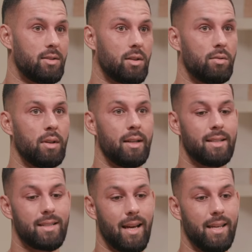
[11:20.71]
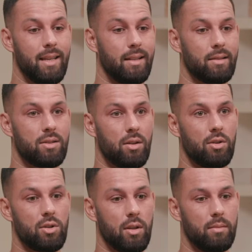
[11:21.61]
So taking the
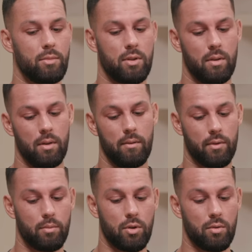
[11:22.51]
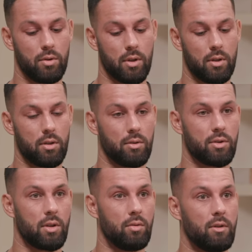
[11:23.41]
search terms from Google Search
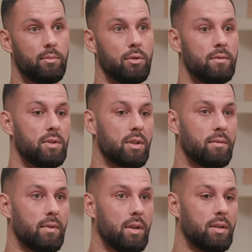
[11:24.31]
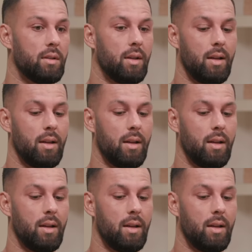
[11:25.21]
Console that have proven to convert